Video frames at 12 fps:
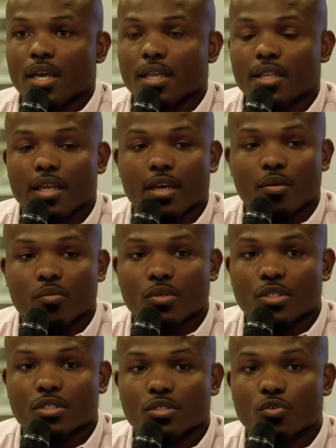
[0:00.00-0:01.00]
and that
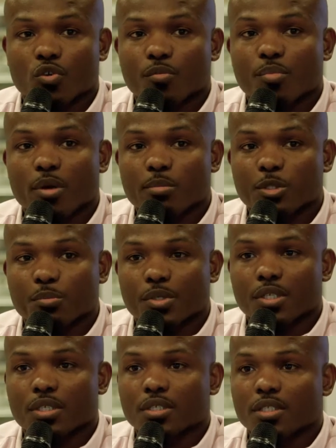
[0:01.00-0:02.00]
was North Palm
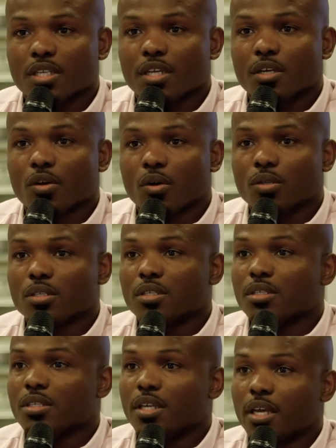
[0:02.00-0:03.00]
Springs, and they called
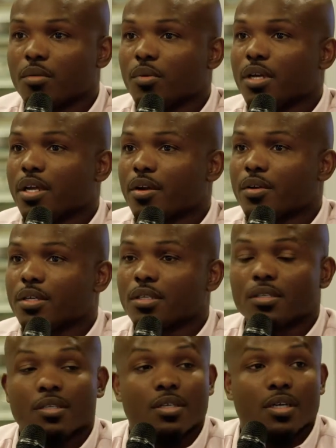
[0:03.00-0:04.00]
it Gateway Area.